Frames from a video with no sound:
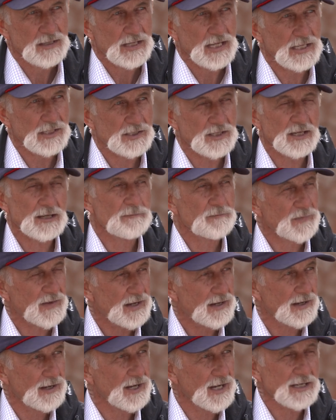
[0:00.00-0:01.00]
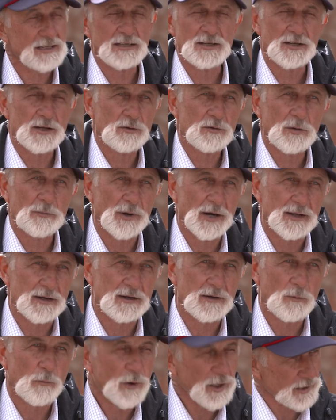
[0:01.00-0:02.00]
And yet I didn't know about
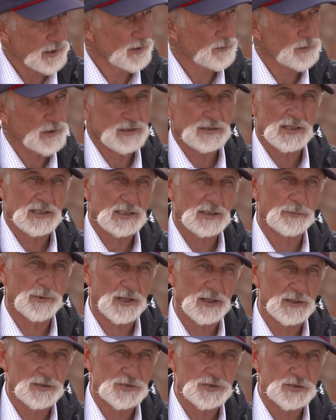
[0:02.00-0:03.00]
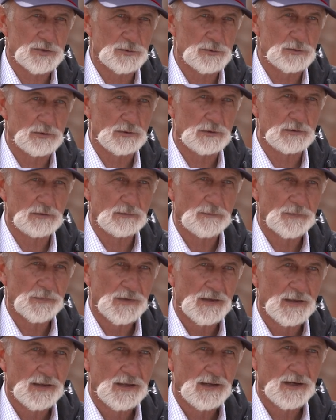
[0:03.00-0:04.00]
it. Why didn't we talk about it in school?
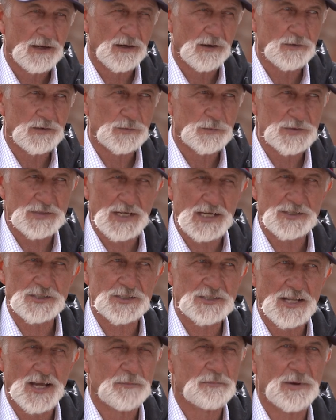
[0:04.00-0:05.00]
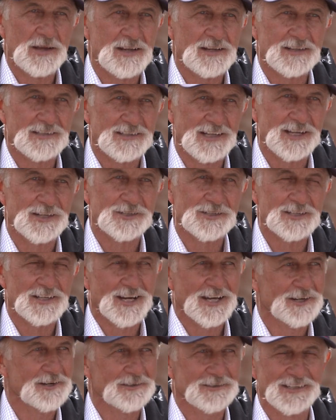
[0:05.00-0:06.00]
Was I just not paying attention?
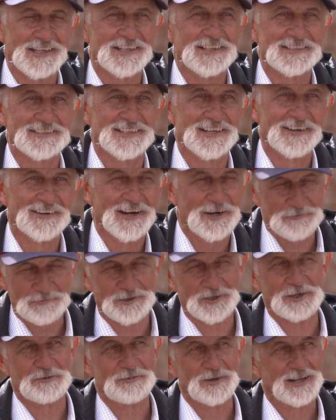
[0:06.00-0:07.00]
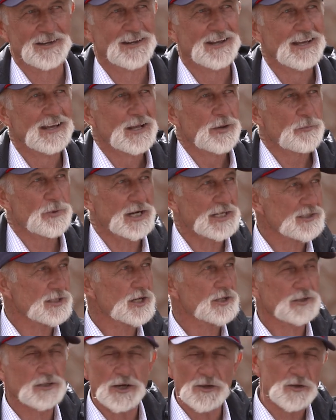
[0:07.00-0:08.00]
I don't think so. I could have been. But I
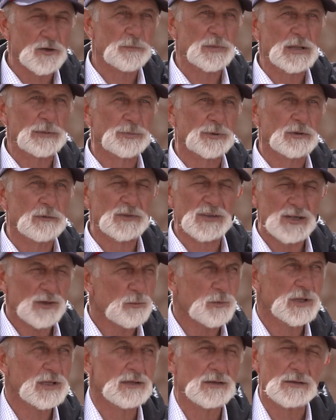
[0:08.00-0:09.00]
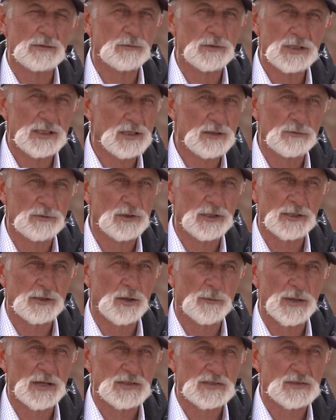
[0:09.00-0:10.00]
talked to other people. No, we didn't really
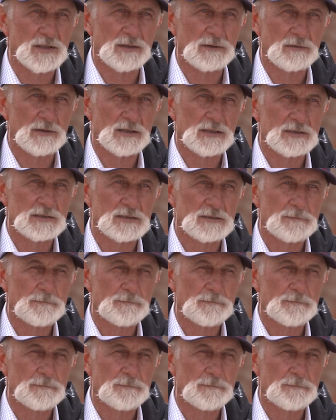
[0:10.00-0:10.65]
know about Sunrise.